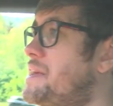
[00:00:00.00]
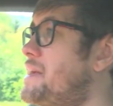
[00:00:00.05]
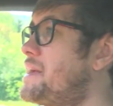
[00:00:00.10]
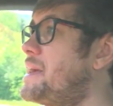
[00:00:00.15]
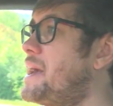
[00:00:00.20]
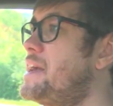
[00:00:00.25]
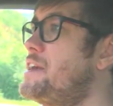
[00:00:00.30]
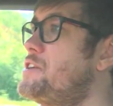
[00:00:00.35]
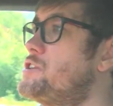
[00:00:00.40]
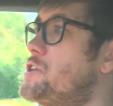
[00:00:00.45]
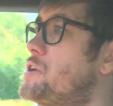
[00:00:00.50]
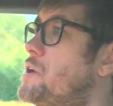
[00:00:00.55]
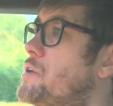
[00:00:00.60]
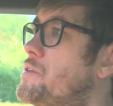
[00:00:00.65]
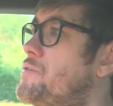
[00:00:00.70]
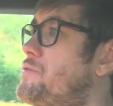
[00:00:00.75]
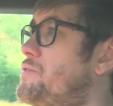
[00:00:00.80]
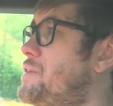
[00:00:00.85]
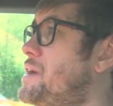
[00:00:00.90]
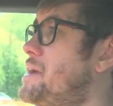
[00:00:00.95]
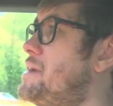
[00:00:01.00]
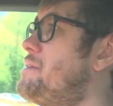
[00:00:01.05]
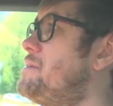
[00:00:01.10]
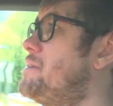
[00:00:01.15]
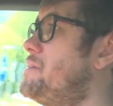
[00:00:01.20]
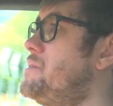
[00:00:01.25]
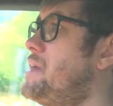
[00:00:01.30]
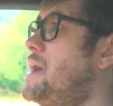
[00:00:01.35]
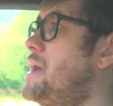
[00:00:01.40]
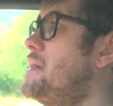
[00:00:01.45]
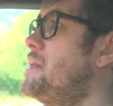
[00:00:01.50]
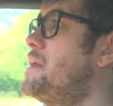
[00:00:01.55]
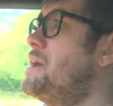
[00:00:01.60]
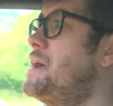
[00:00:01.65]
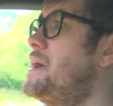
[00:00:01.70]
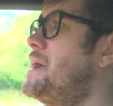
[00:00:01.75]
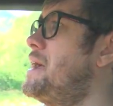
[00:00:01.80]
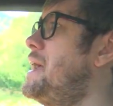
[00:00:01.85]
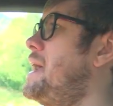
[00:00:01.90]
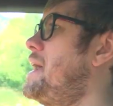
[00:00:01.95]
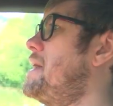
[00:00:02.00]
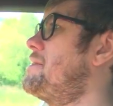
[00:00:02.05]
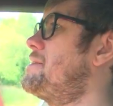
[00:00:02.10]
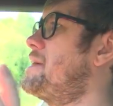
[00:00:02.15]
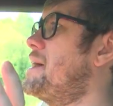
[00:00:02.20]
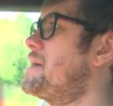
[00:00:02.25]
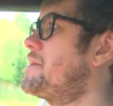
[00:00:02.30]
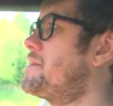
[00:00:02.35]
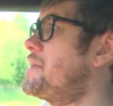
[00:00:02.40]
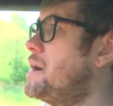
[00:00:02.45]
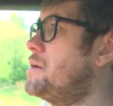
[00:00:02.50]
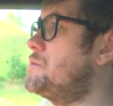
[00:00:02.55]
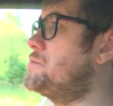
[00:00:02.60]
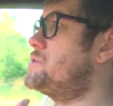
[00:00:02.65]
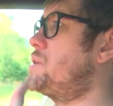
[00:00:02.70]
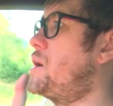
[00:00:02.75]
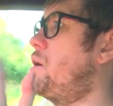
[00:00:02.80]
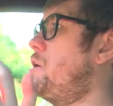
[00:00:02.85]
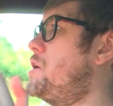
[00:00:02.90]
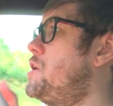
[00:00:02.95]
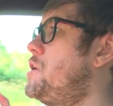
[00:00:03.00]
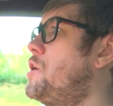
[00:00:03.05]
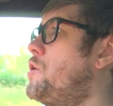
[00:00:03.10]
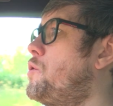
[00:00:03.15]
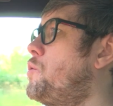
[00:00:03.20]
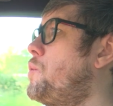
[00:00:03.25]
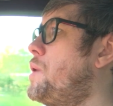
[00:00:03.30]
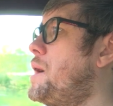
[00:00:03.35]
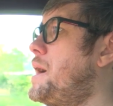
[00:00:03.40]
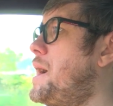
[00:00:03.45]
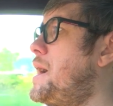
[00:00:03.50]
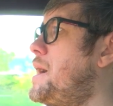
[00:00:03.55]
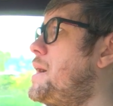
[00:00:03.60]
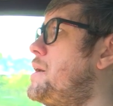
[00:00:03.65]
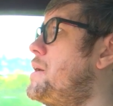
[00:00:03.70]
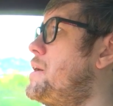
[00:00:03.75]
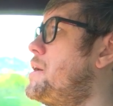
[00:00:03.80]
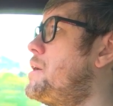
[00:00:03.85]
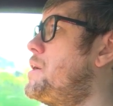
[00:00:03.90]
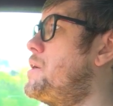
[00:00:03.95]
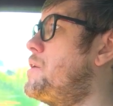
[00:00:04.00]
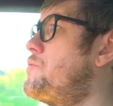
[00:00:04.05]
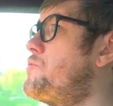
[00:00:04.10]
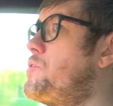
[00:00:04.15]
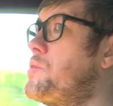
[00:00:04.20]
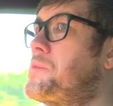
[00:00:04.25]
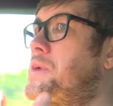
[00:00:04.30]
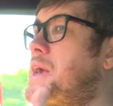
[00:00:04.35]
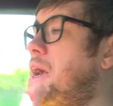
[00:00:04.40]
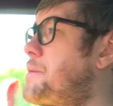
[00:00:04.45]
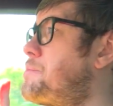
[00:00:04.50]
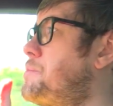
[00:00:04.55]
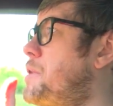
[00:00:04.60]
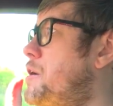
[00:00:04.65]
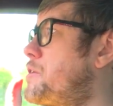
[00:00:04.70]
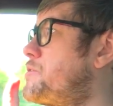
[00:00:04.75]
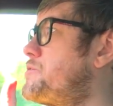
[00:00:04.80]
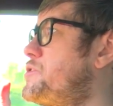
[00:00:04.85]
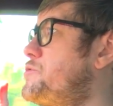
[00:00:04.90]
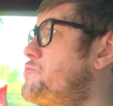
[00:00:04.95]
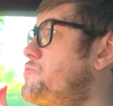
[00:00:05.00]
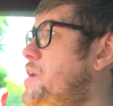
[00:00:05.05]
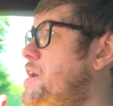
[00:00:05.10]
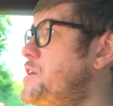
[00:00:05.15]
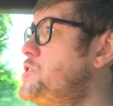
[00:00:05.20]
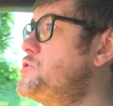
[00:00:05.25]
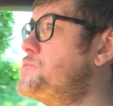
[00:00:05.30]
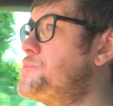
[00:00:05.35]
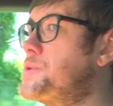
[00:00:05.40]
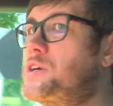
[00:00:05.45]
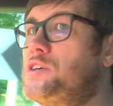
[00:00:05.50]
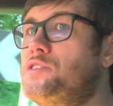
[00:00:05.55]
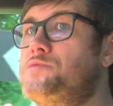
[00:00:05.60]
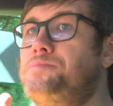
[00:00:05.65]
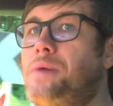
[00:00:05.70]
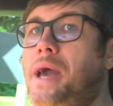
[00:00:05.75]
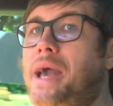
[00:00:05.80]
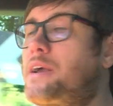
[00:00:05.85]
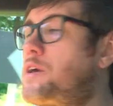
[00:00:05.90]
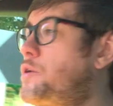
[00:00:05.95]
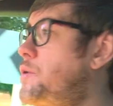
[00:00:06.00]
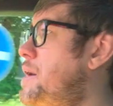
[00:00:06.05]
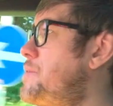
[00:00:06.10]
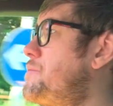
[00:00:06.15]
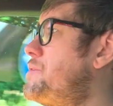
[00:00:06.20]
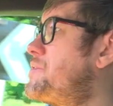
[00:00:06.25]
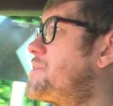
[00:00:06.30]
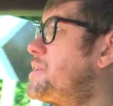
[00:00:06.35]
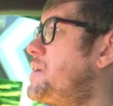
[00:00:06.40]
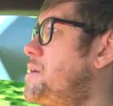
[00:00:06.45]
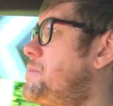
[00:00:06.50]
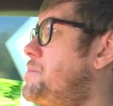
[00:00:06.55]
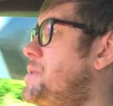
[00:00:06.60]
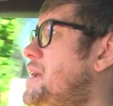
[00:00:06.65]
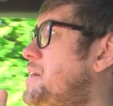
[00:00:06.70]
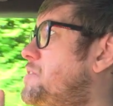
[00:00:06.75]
engaging on the feet and then hit takedowns out of nowhere from kickboxing range, because Bekaev is going to be